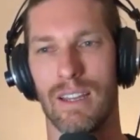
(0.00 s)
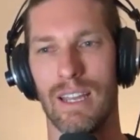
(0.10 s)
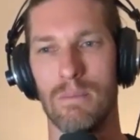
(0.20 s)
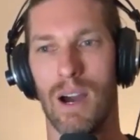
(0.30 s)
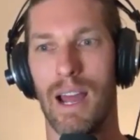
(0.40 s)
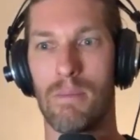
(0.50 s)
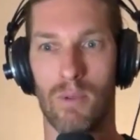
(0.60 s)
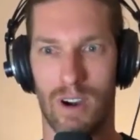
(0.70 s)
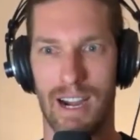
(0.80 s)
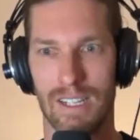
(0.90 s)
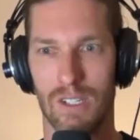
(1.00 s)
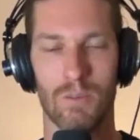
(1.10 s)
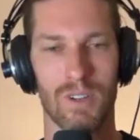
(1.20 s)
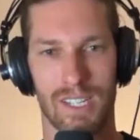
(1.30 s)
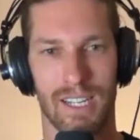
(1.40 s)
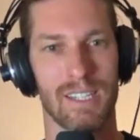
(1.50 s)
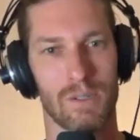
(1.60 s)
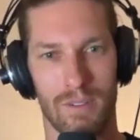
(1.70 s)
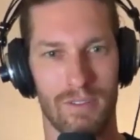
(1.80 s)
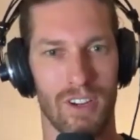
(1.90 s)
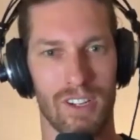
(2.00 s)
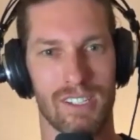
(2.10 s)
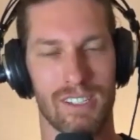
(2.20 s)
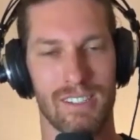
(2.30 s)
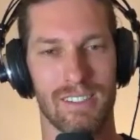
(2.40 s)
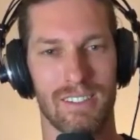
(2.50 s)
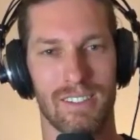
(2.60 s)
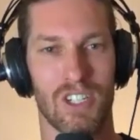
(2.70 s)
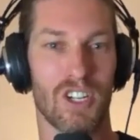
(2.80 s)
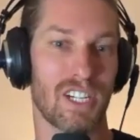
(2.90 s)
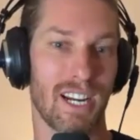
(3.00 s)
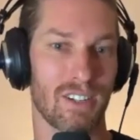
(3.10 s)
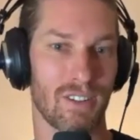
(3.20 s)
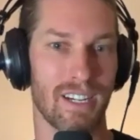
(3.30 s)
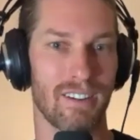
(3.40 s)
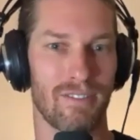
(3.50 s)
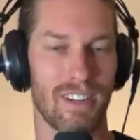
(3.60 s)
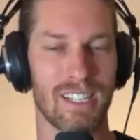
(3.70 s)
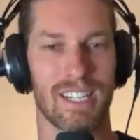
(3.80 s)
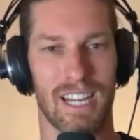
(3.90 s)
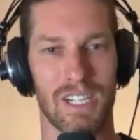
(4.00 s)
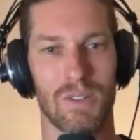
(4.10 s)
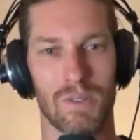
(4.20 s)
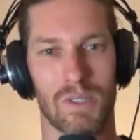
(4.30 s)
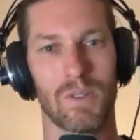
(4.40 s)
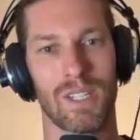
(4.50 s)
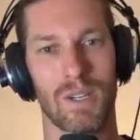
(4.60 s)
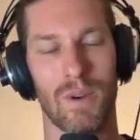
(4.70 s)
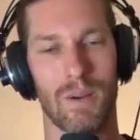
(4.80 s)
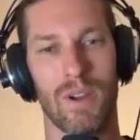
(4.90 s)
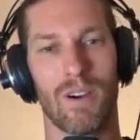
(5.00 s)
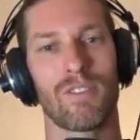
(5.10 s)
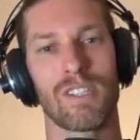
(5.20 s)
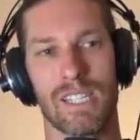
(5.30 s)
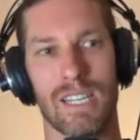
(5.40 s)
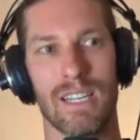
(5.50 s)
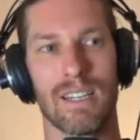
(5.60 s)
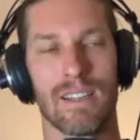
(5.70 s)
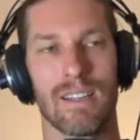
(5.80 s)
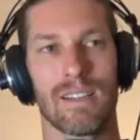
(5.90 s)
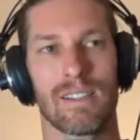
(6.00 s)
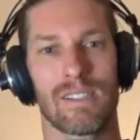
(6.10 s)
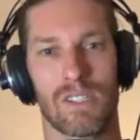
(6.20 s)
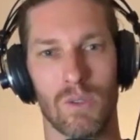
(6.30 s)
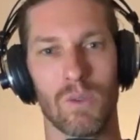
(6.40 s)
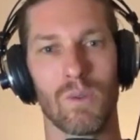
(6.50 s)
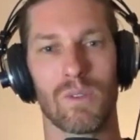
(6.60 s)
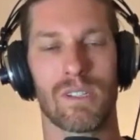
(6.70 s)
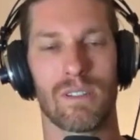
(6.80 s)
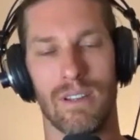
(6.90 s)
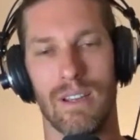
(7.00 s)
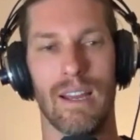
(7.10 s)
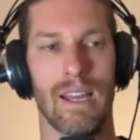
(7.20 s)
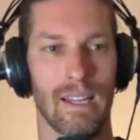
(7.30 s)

in my brain, it's almost like this reverse trajectory of international schooling, where we often see schools, at